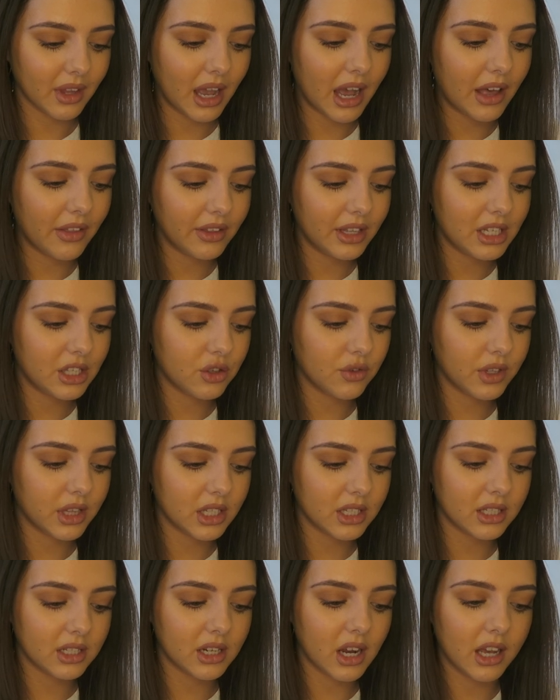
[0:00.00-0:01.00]
And these are in
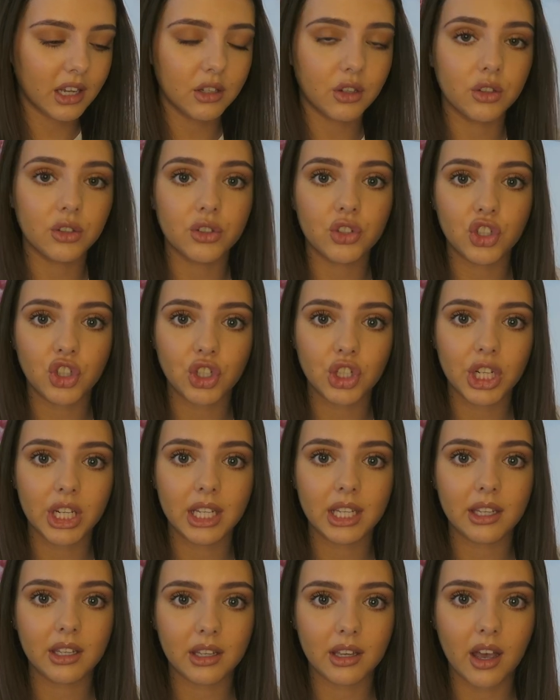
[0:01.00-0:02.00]
the style
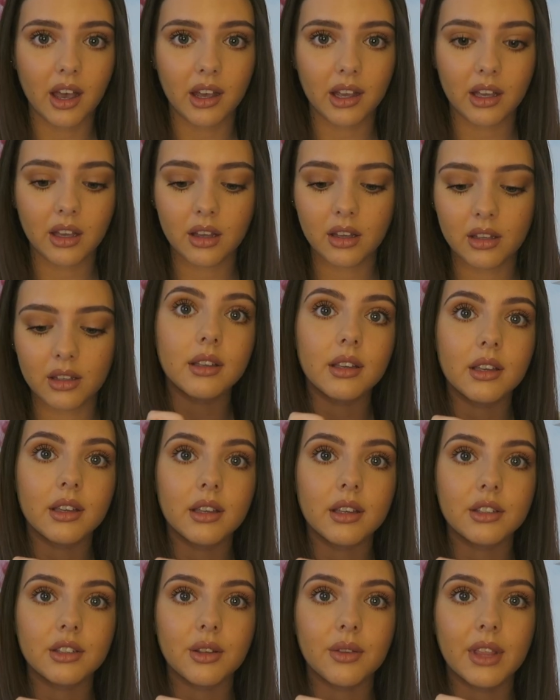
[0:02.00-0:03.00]
She Young.
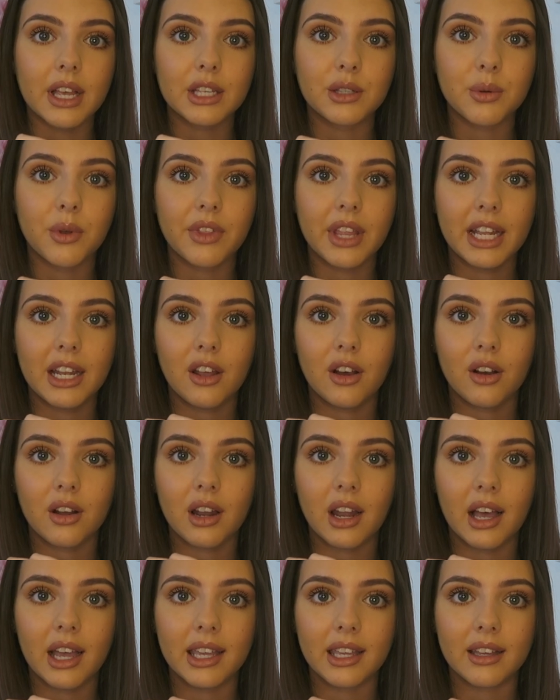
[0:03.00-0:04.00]
So that's what they
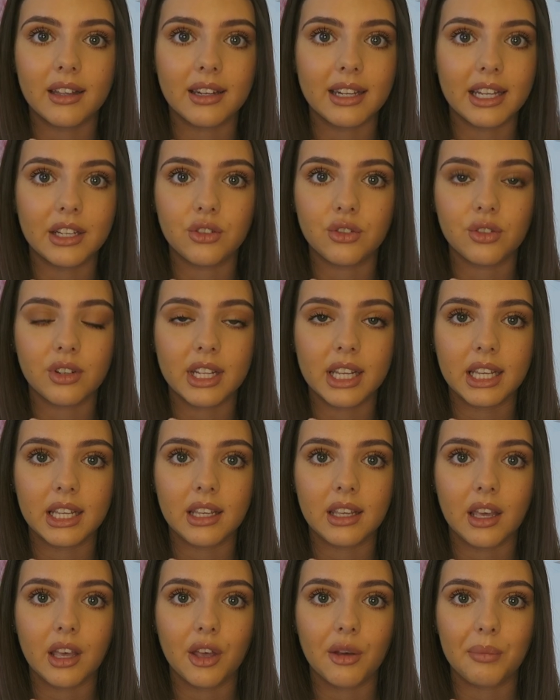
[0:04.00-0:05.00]
look like.
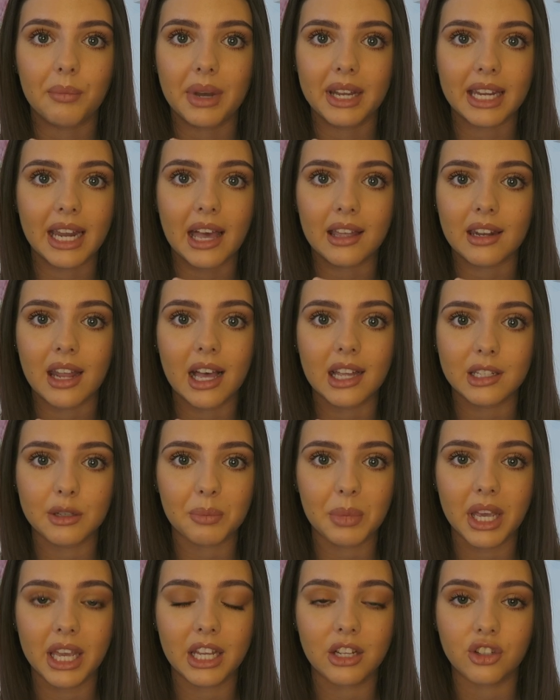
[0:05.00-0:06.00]
Literally, my nan had
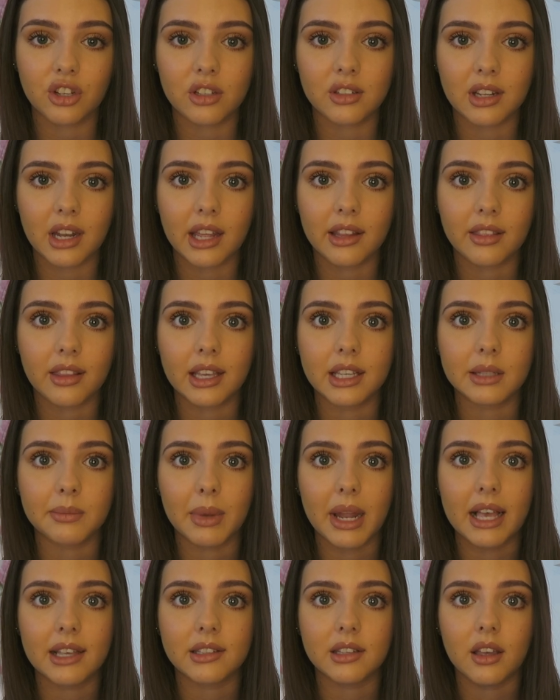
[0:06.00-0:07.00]
a pair just like this,
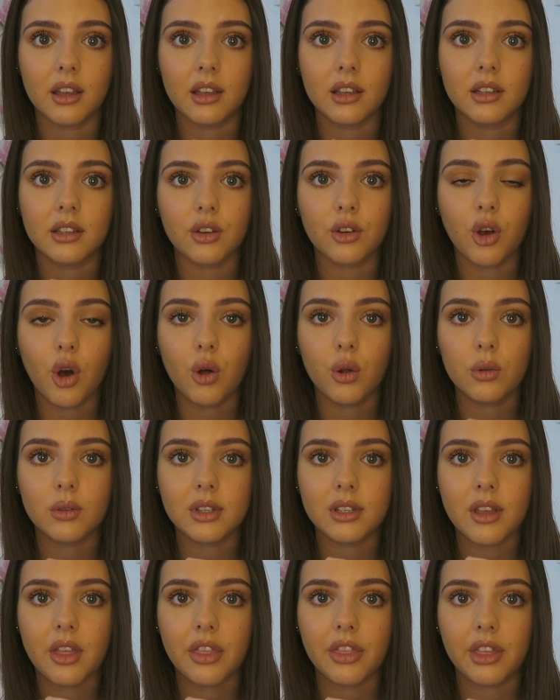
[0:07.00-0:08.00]
bless her.
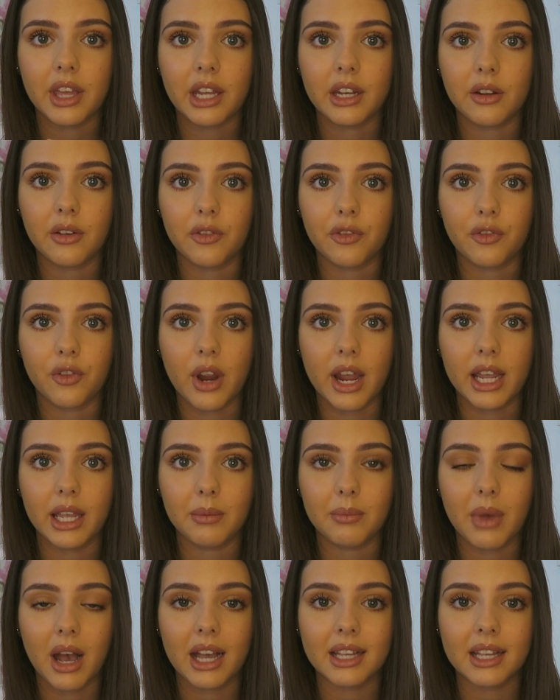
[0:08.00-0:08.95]
Gold thin frame.